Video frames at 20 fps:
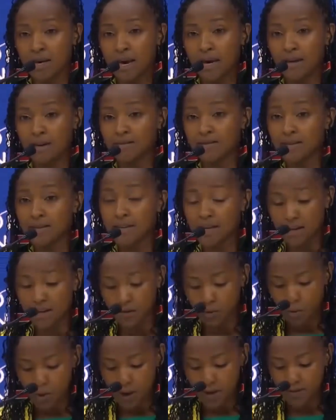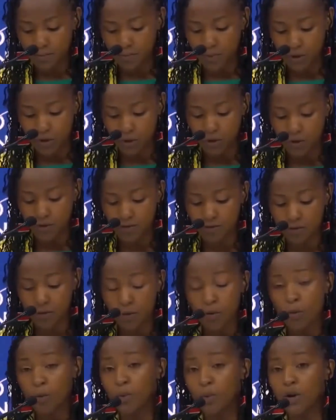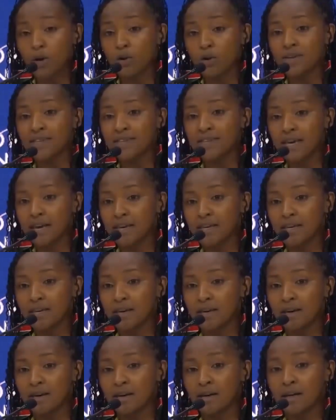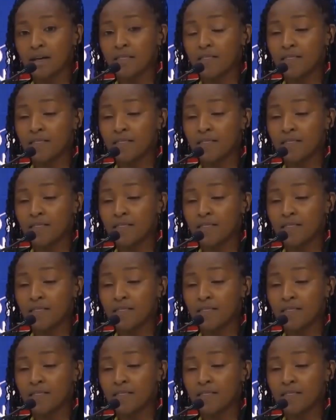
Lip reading: And it's getting worse because we're not taking